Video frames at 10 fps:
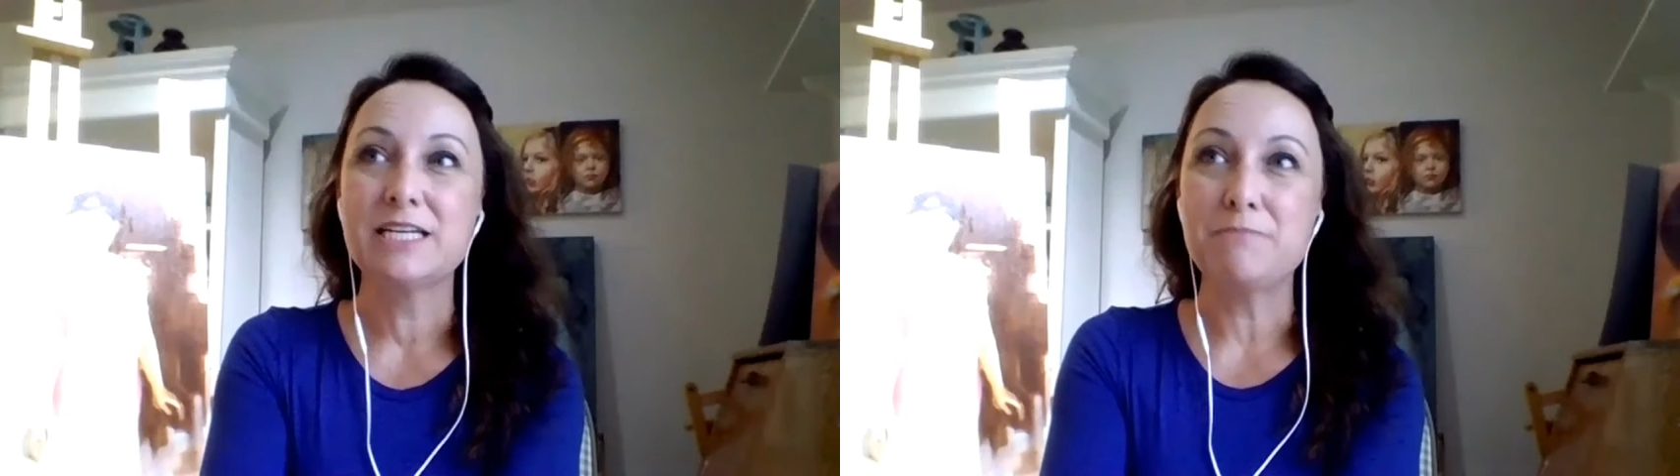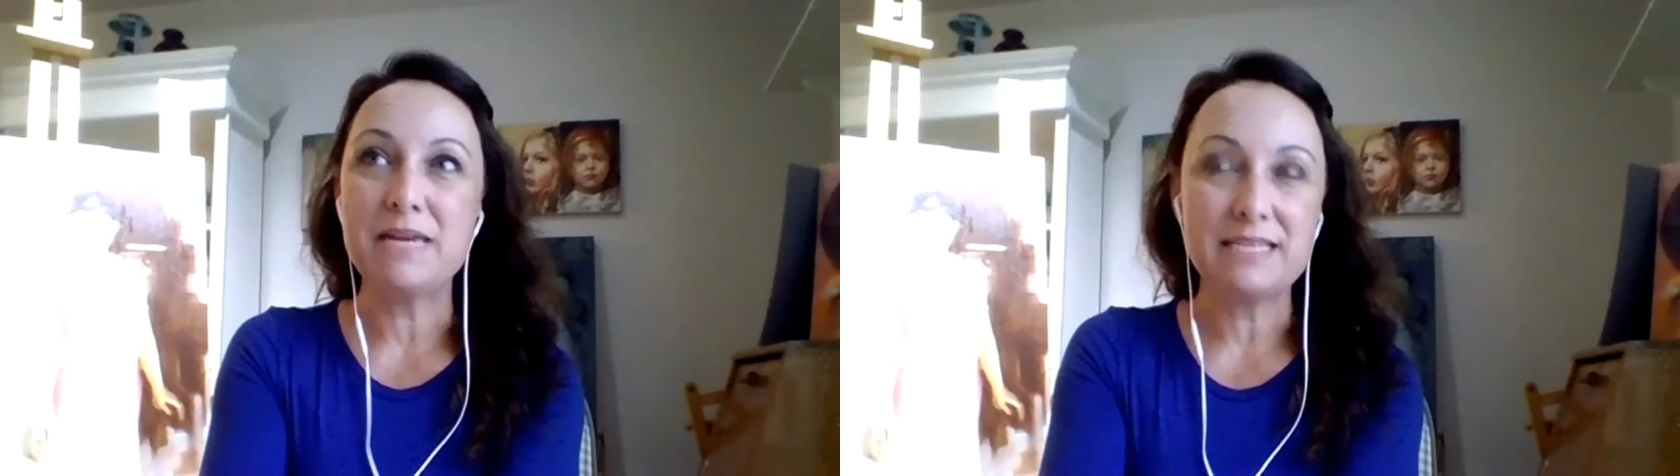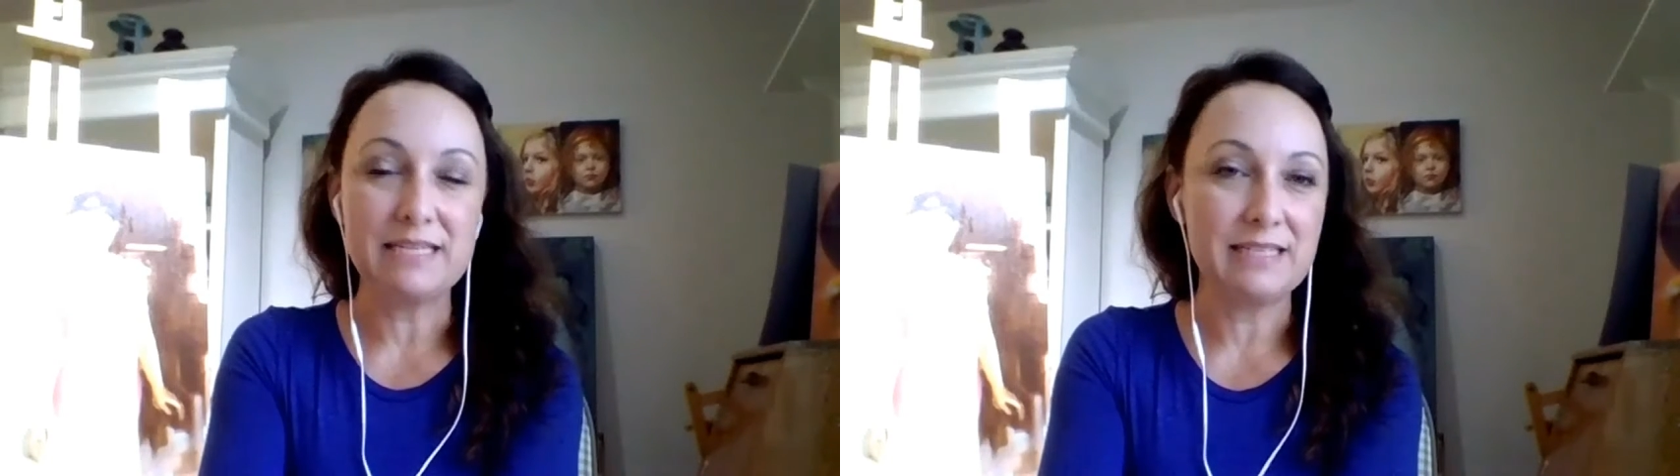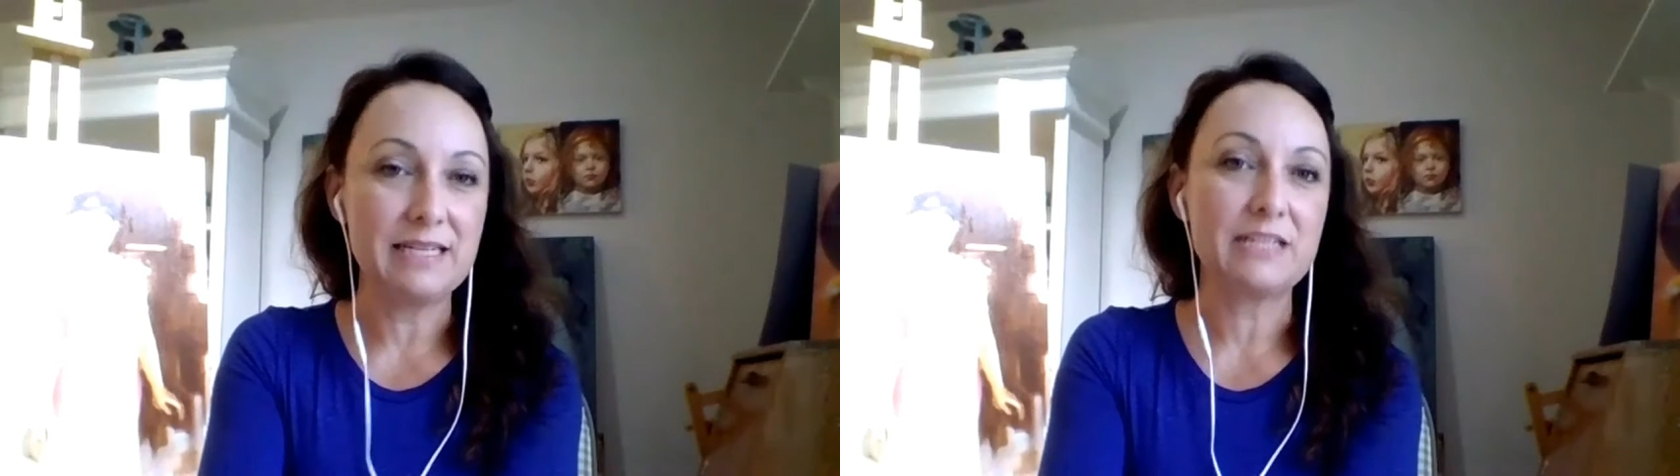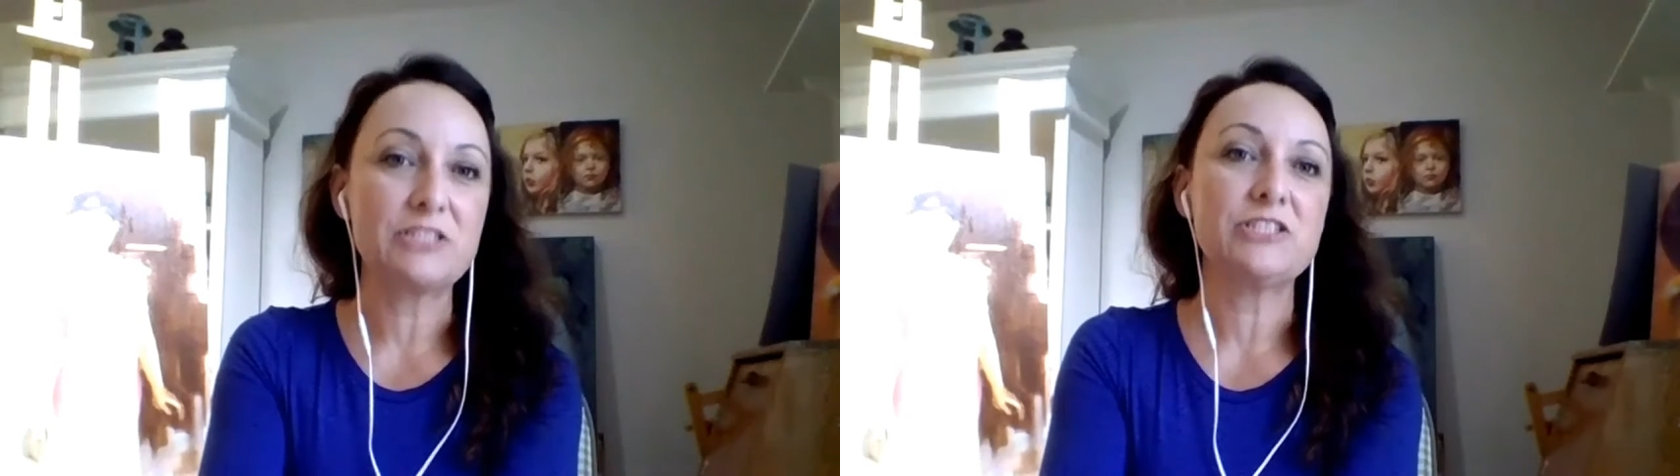making
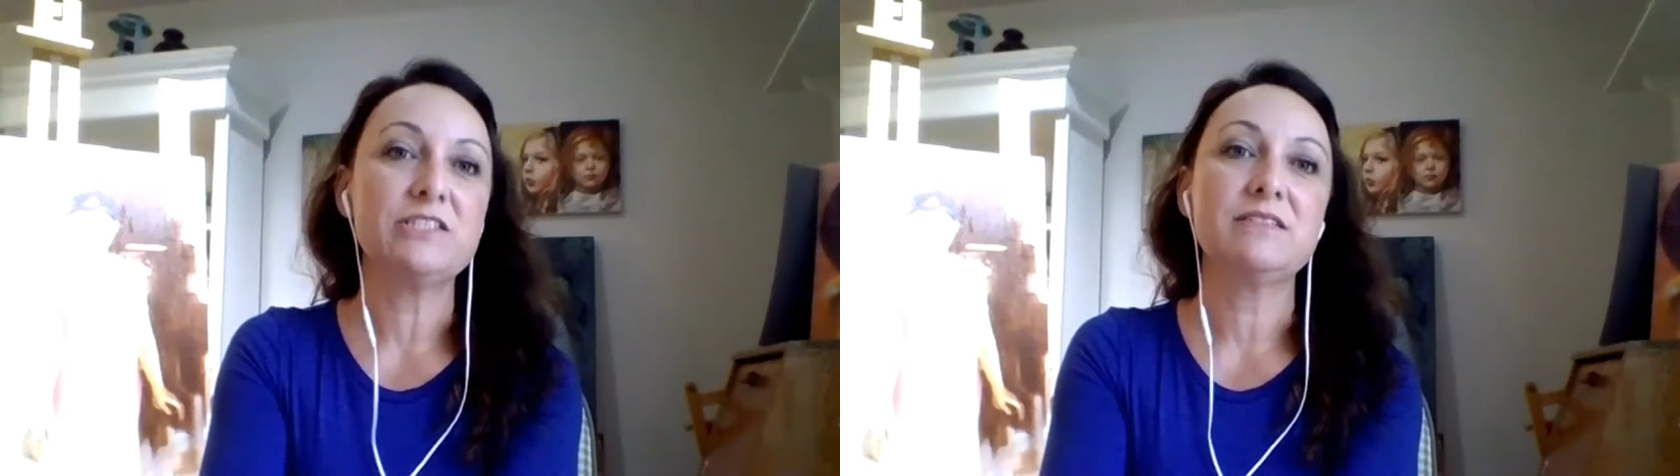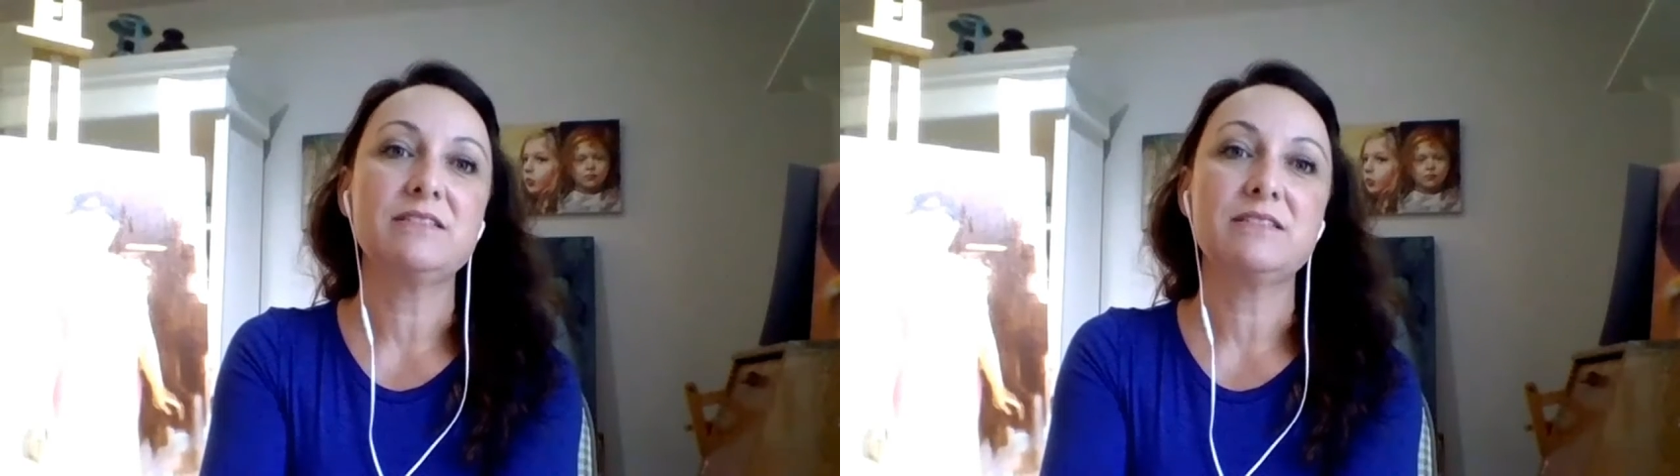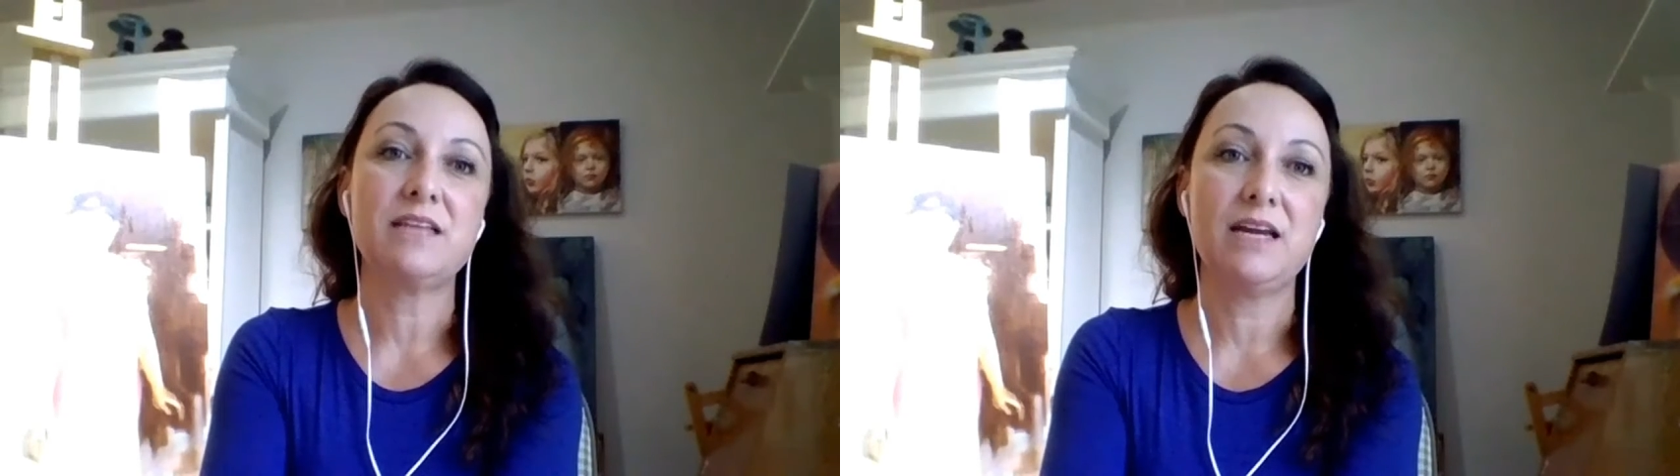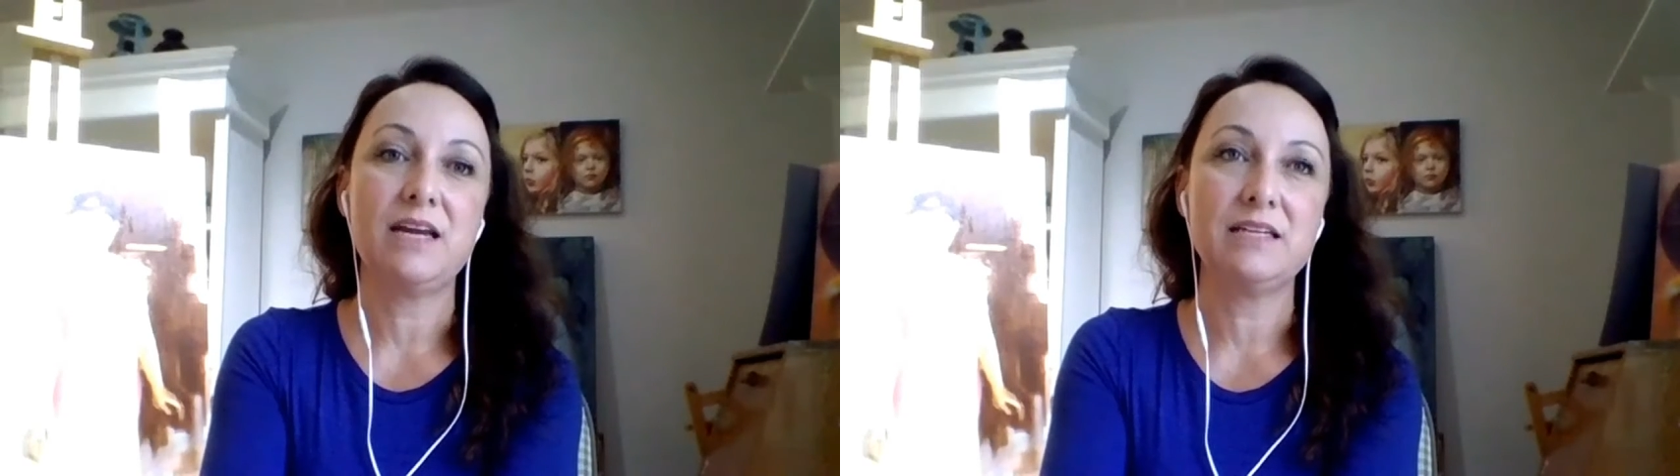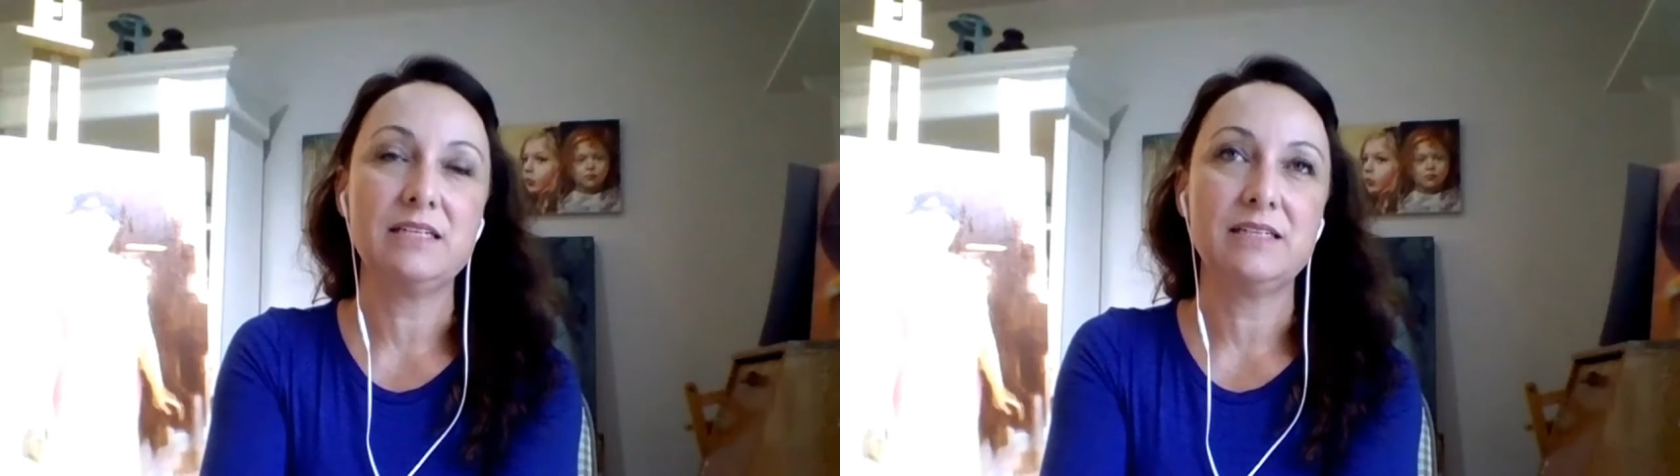connections,
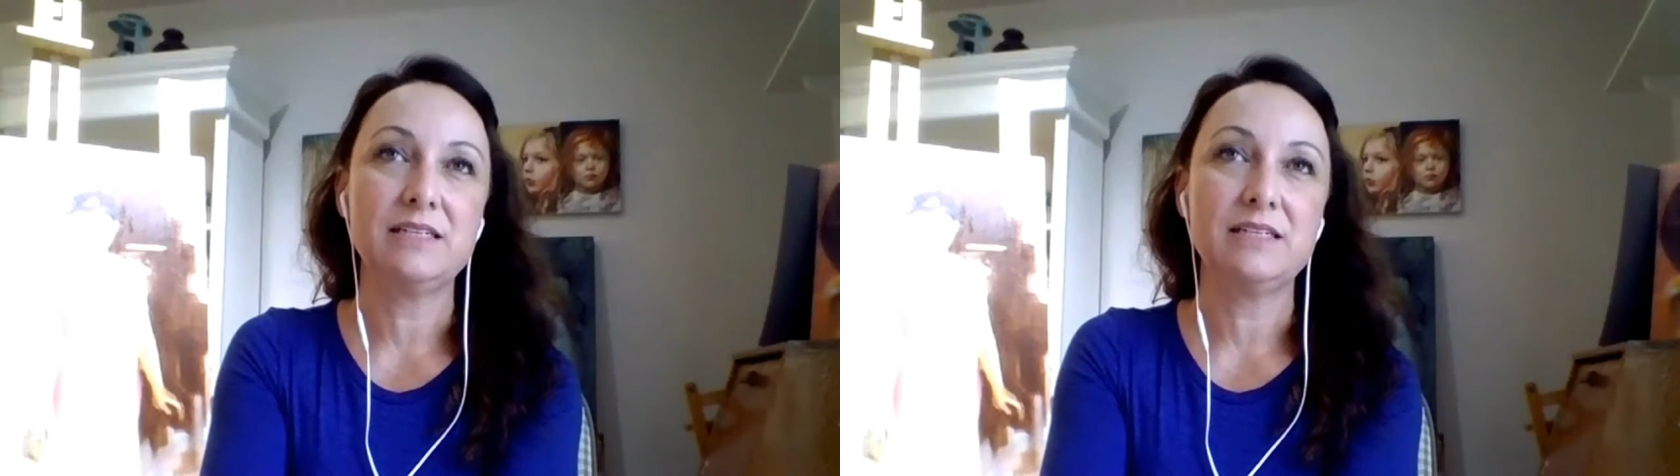and